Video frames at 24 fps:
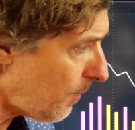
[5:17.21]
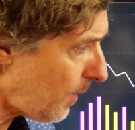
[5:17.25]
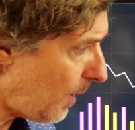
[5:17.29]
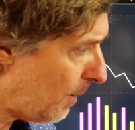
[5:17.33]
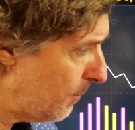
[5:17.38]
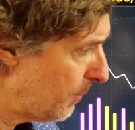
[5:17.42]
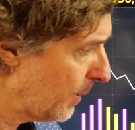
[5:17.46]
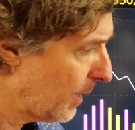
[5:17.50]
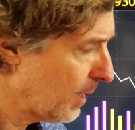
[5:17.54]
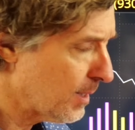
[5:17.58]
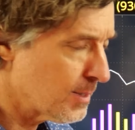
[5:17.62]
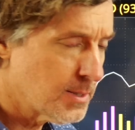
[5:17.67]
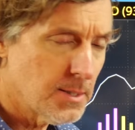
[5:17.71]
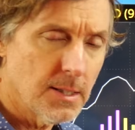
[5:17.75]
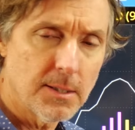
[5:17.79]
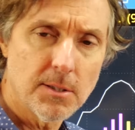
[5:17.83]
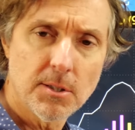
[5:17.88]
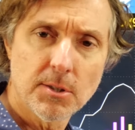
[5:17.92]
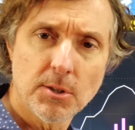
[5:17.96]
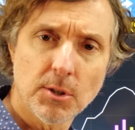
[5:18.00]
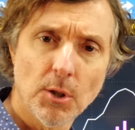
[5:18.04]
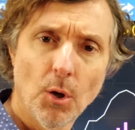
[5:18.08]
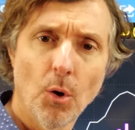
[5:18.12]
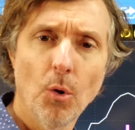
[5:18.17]
because it's
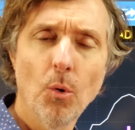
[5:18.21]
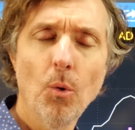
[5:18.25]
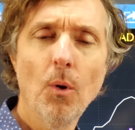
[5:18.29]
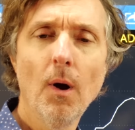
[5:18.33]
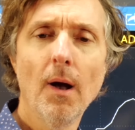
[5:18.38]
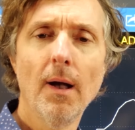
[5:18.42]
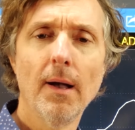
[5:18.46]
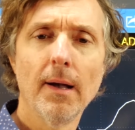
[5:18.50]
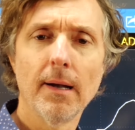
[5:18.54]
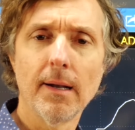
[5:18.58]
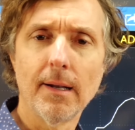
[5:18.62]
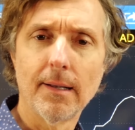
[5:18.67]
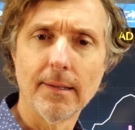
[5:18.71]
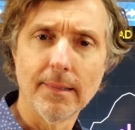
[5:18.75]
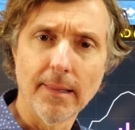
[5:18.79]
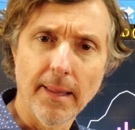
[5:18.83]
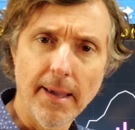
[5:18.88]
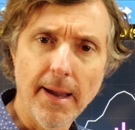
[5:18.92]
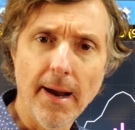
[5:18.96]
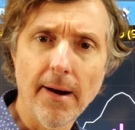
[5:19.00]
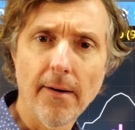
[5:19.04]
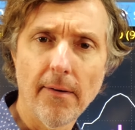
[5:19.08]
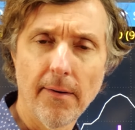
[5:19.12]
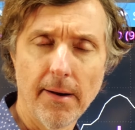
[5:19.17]
so
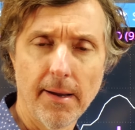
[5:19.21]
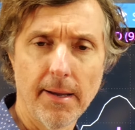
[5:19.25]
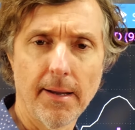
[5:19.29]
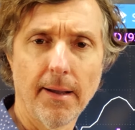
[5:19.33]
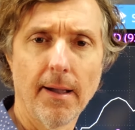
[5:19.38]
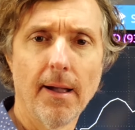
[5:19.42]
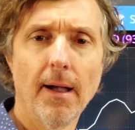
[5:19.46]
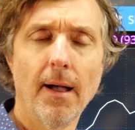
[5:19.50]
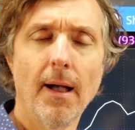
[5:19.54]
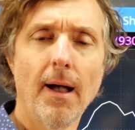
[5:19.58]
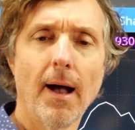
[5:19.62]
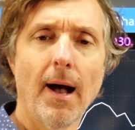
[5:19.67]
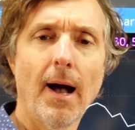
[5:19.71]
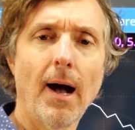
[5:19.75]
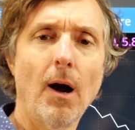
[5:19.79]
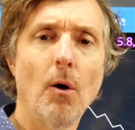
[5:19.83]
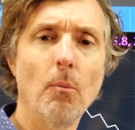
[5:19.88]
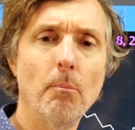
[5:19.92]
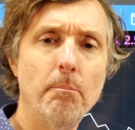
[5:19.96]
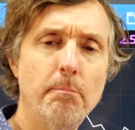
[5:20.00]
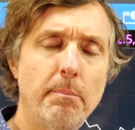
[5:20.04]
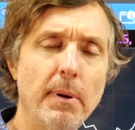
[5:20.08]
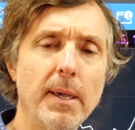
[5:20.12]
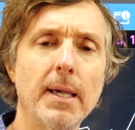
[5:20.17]
glaring how
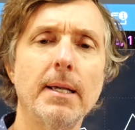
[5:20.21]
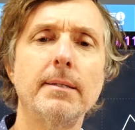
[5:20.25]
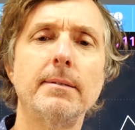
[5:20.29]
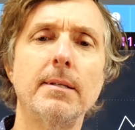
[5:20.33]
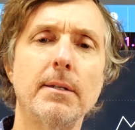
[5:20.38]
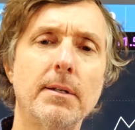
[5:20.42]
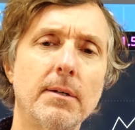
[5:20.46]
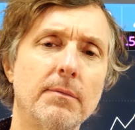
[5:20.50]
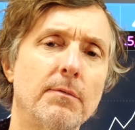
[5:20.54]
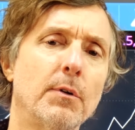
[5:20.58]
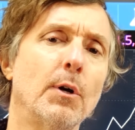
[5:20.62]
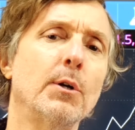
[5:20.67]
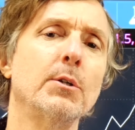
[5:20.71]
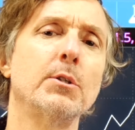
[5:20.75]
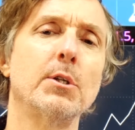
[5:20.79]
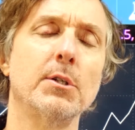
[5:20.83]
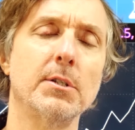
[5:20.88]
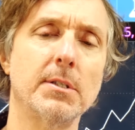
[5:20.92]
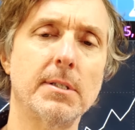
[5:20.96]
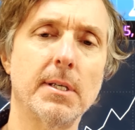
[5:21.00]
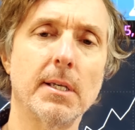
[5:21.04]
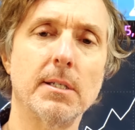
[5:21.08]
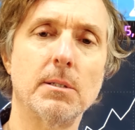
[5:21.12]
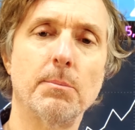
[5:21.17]
big the
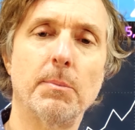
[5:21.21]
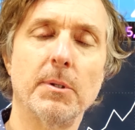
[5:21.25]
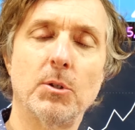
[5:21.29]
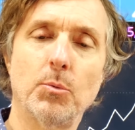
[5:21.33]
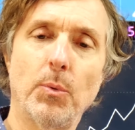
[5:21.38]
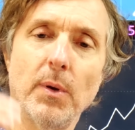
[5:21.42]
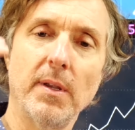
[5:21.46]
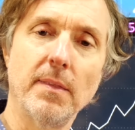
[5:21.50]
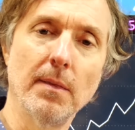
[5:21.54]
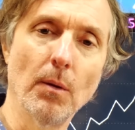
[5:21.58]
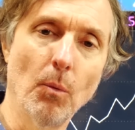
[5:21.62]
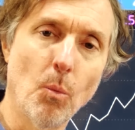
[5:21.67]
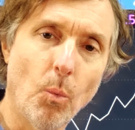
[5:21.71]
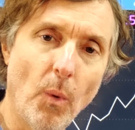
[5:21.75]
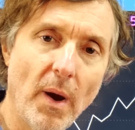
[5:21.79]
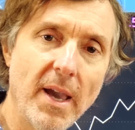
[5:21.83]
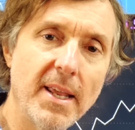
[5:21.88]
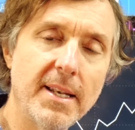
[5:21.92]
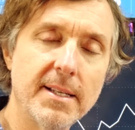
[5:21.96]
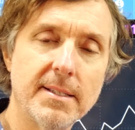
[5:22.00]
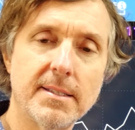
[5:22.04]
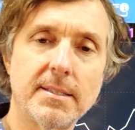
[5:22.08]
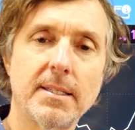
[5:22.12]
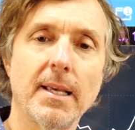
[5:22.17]
divergence is between the
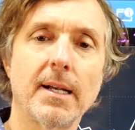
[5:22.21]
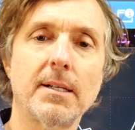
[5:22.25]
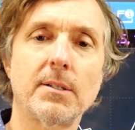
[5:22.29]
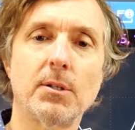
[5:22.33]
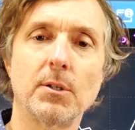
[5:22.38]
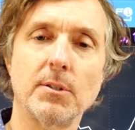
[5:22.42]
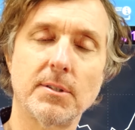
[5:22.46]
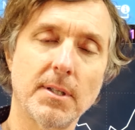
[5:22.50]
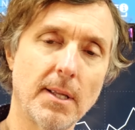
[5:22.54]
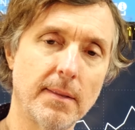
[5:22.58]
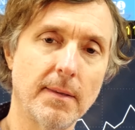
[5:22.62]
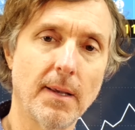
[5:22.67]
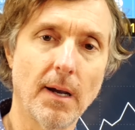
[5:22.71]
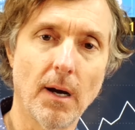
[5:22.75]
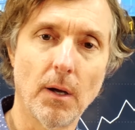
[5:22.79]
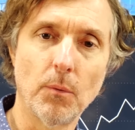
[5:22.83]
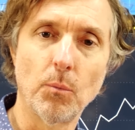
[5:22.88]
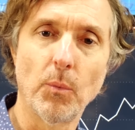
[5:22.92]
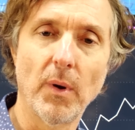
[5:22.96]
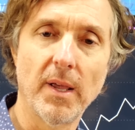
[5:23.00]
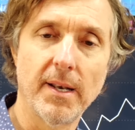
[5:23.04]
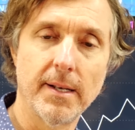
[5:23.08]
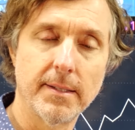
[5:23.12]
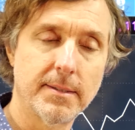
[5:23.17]
weighted sectors and the
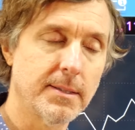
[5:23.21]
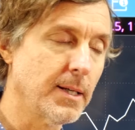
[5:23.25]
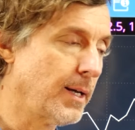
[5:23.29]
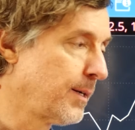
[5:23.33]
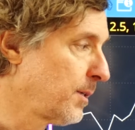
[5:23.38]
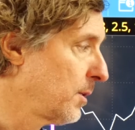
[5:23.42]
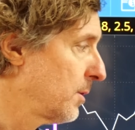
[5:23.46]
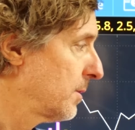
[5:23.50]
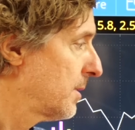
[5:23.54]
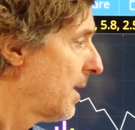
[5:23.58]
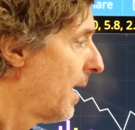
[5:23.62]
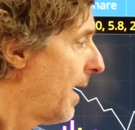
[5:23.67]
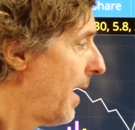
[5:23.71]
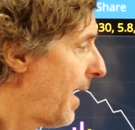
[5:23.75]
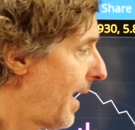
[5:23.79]
unweighted sectors.